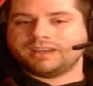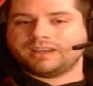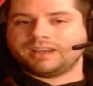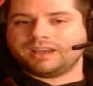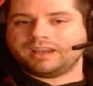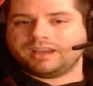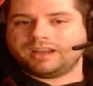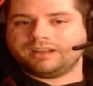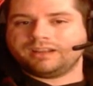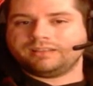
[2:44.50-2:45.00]

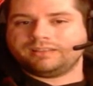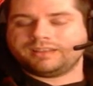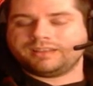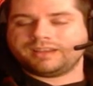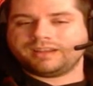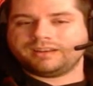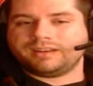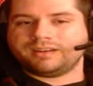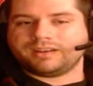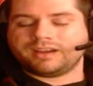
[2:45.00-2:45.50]
and
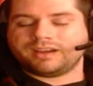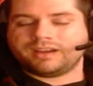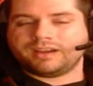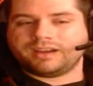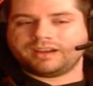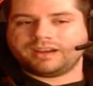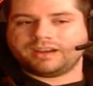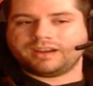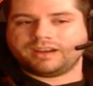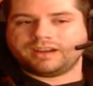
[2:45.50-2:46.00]
then
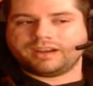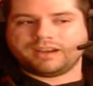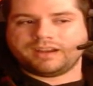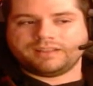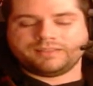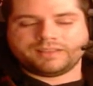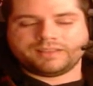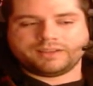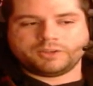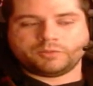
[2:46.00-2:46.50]

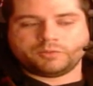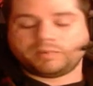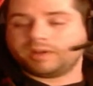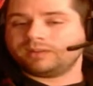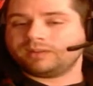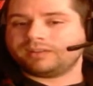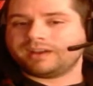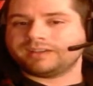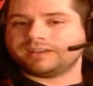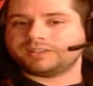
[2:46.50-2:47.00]
you
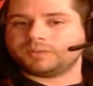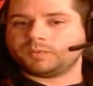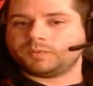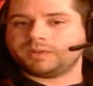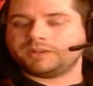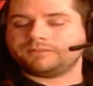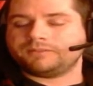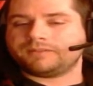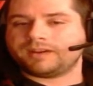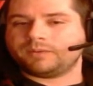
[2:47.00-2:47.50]
penalize it
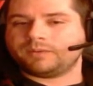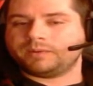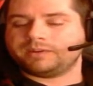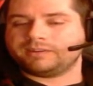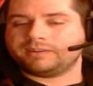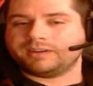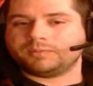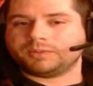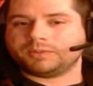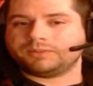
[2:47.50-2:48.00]
when
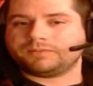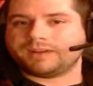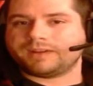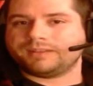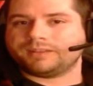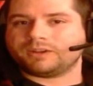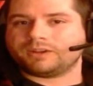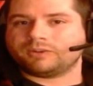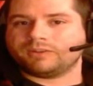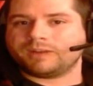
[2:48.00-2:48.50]
you're able to
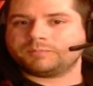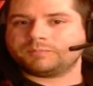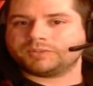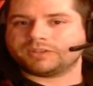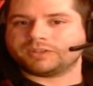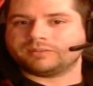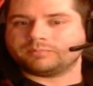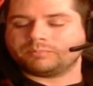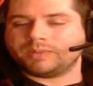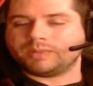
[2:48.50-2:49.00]
find the
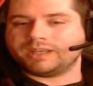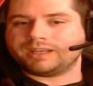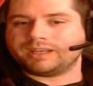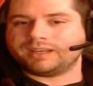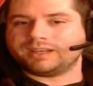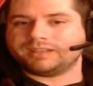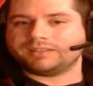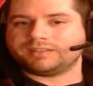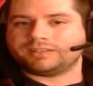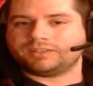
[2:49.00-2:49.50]
corruption,
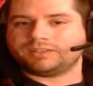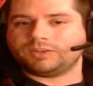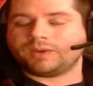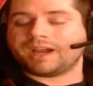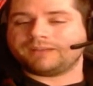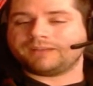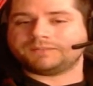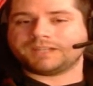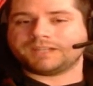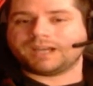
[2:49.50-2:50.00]
because you
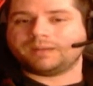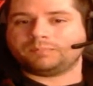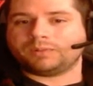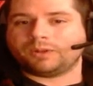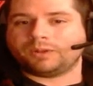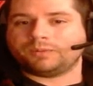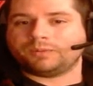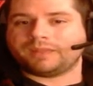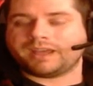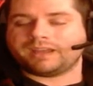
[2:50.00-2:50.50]
have to
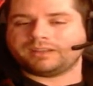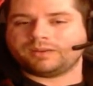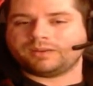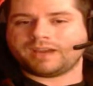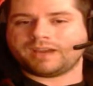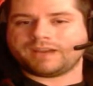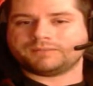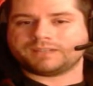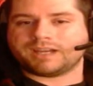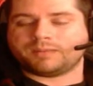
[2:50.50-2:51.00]
uphold
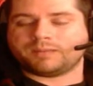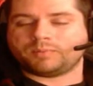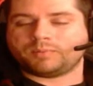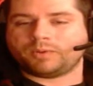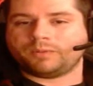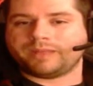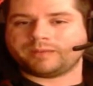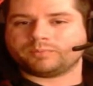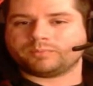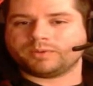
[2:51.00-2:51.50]

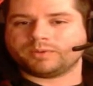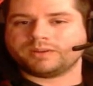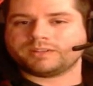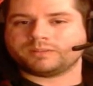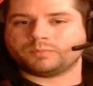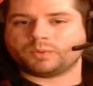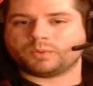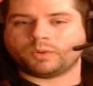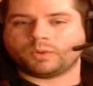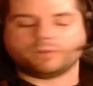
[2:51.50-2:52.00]
that
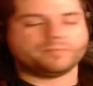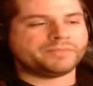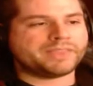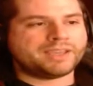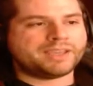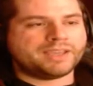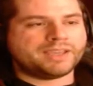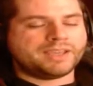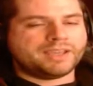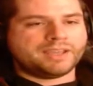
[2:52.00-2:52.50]
principle.
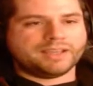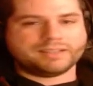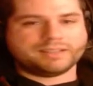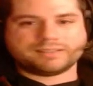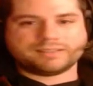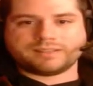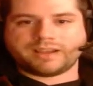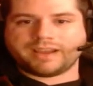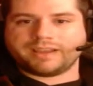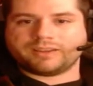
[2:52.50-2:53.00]

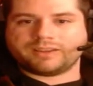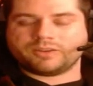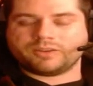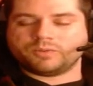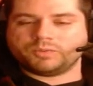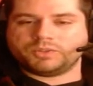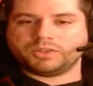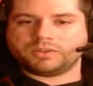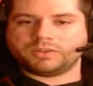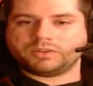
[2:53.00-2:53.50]
It's like
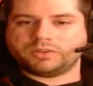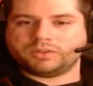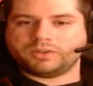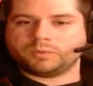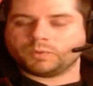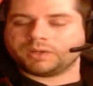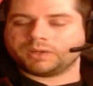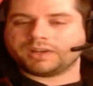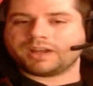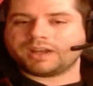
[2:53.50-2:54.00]

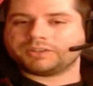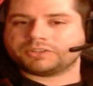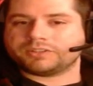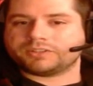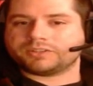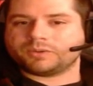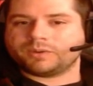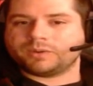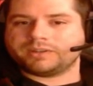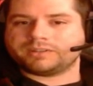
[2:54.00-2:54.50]
you we're not
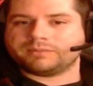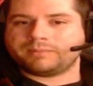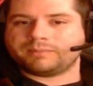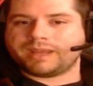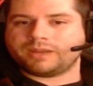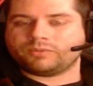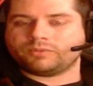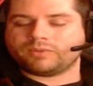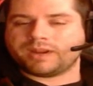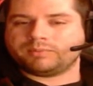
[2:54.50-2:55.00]
just going to
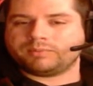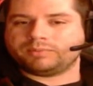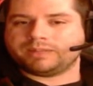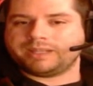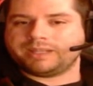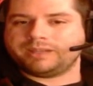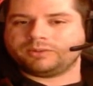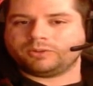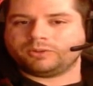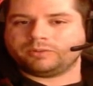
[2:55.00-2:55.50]
make rape
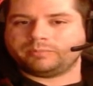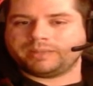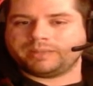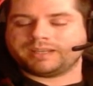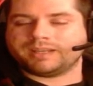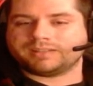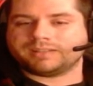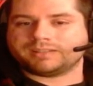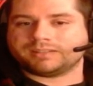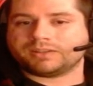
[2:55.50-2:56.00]
legal
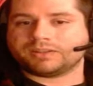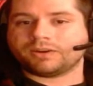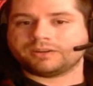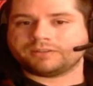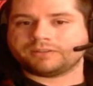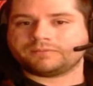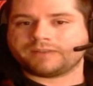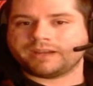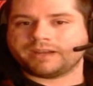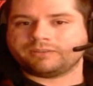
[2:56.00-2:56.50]
because it's
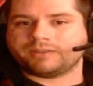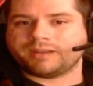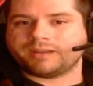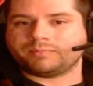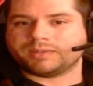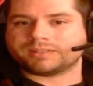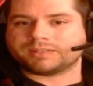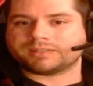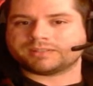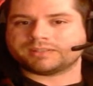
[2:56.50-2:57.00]
hard to find
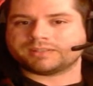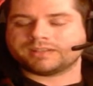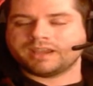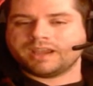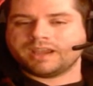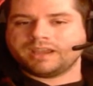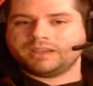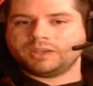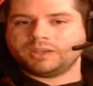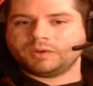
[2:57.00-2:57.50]
rapists.
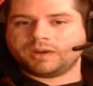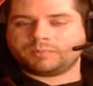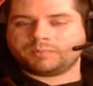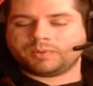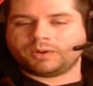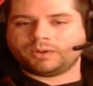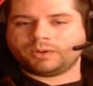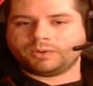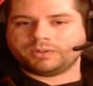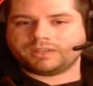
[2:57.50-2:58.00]
You
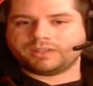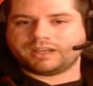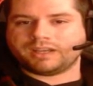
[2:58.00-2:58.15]
uphold